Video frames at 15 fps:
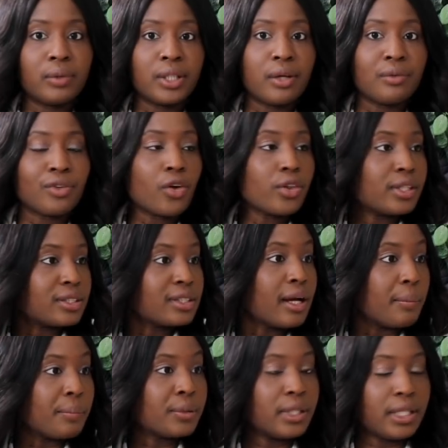you know, you've got this
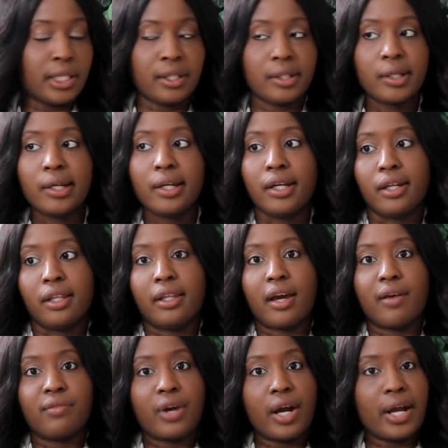company.
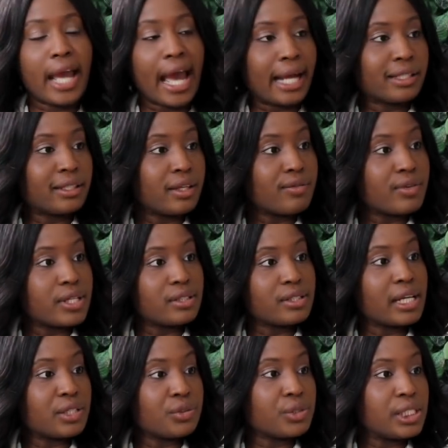They're very active in
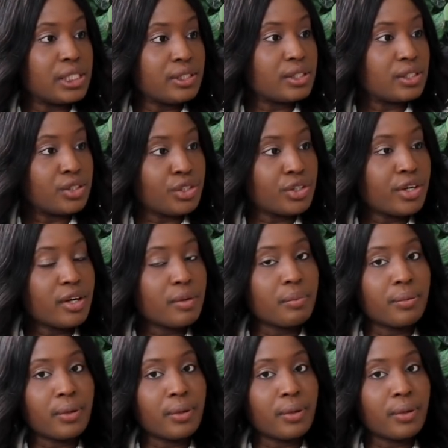Central and Eastern Europe.